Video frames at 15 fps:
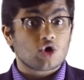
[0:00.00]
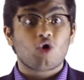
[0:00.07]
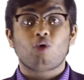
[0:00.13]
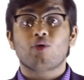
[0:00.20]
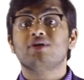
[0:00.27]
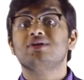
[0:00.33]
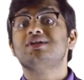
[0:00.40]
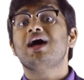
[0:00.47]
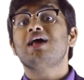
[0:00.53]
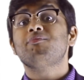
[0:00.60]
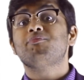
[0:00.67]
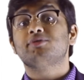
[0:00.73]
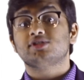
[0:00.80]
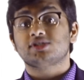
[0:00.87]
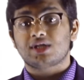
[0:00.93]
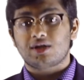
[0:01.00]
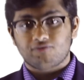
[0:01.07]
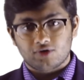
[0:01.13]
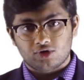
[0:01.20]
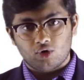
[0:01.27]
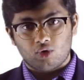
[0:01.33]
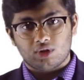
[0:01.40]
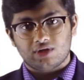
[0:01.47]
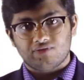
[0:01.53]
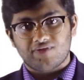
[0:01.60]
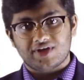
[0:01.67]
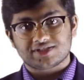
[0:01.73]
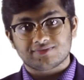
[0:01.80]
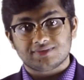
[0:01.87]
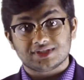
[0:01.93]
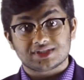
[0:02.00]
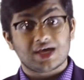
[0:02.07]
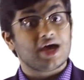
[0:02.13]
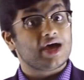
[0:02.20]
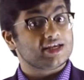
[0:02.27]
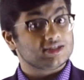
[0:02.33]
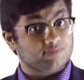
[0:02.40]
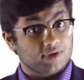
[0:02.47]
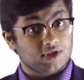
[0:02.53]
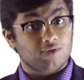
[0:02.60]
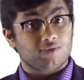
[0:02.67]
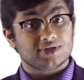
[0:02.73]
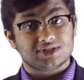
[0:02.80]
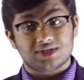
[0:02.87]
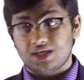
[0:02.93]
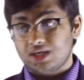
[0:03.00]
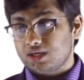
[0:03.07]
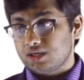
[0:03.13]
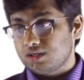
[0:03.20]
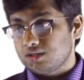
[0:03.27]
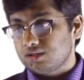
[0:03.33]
or 10% of your total investments as BUSD.